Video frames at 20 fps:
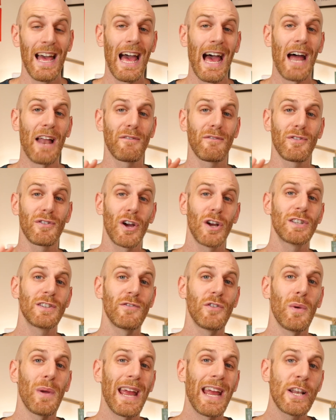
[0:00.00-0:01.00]
And for those of
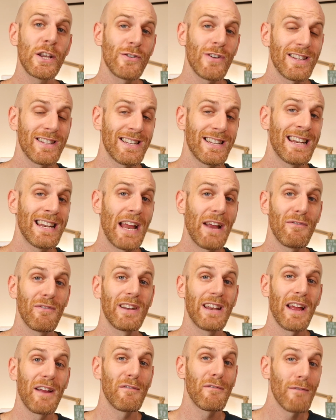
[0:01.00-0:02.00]
you interested in
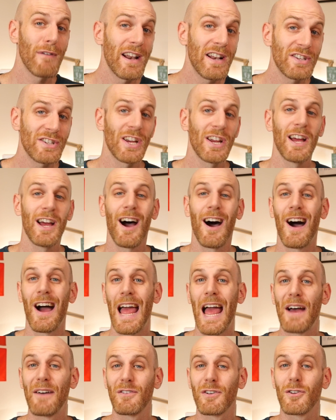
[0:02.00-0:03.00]
everyday French, I
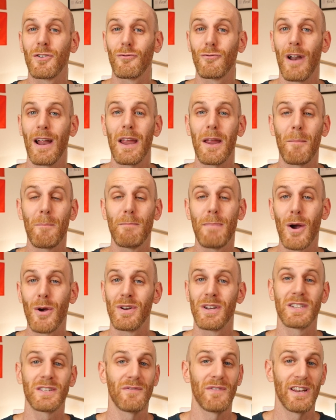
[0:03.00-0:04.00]
have a great
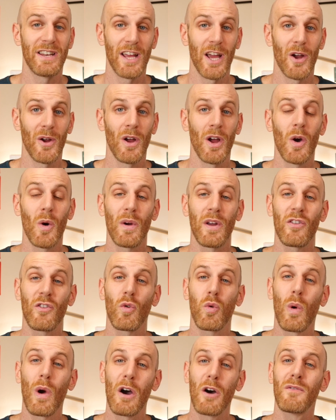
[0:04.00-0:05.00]
bonus video with
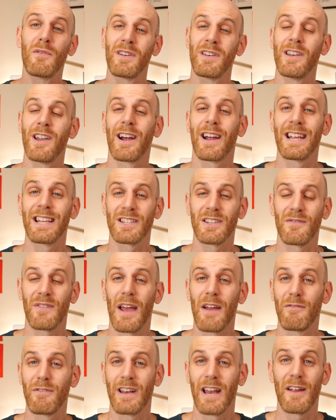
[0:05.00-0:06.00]
12 nuggets of
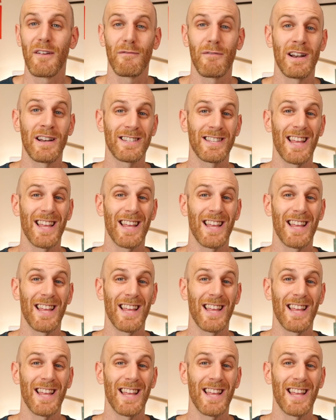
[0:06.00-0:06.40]
everyday French